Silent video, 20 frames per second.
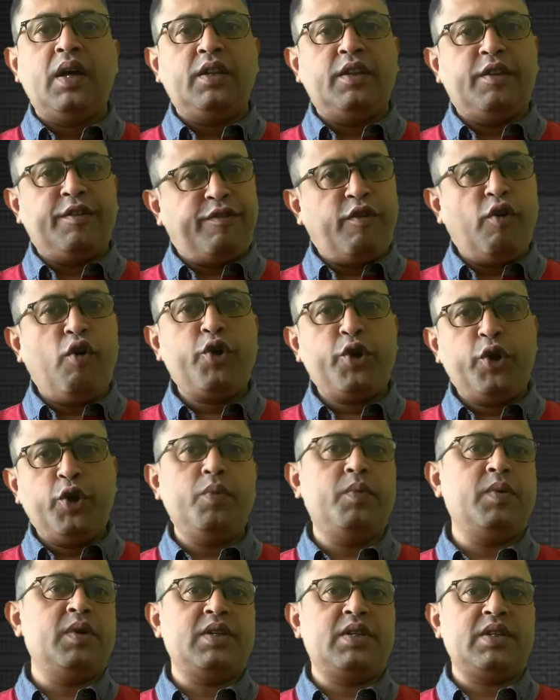The four
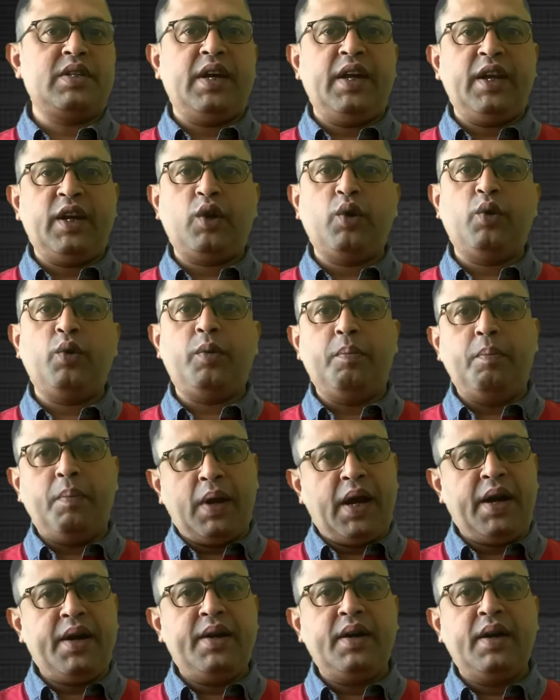humors include
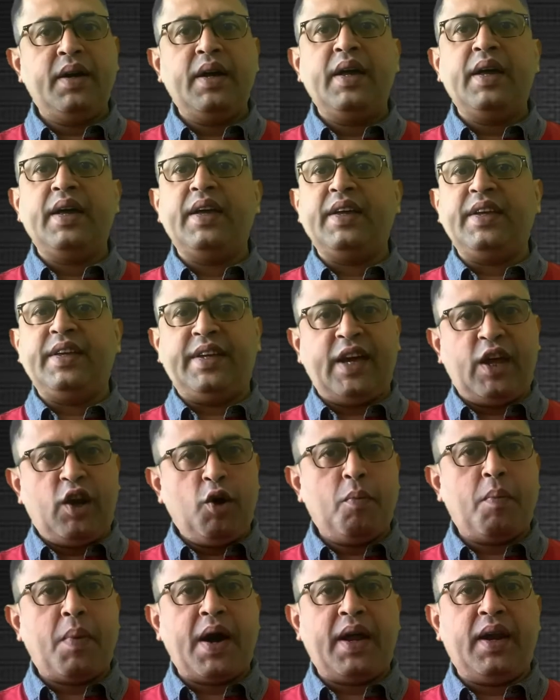blood,
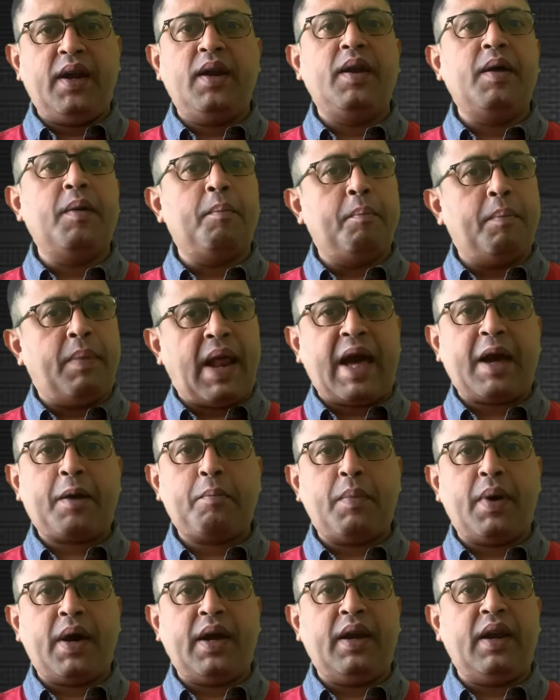yellow bile,
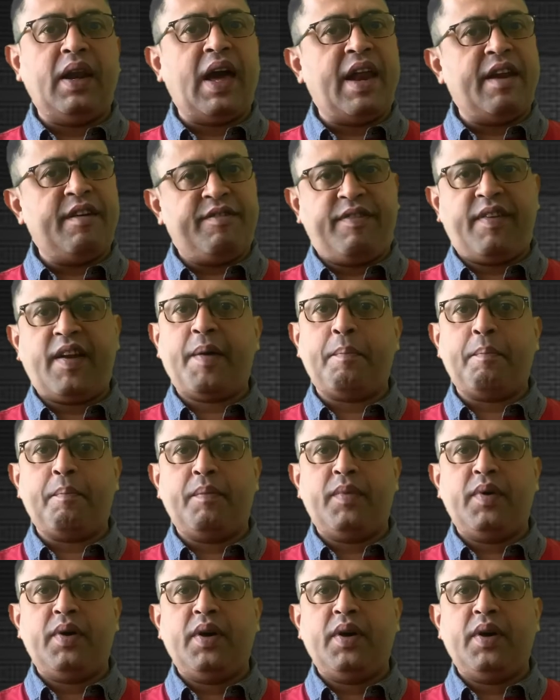black bile and phlegm.